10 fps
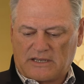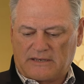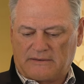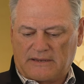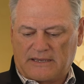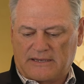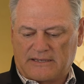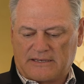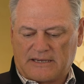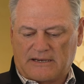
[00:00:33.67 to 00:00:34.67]
and
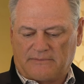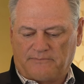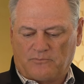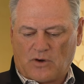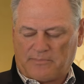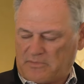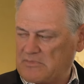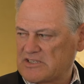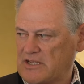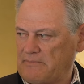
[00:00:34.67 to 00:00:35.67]
we're
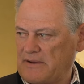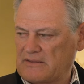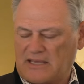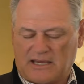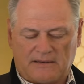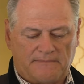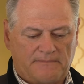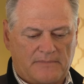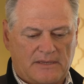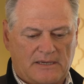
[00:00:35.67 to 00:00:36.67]
optimistic about that.
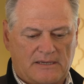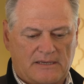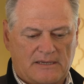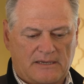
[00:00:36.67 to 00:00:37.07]
And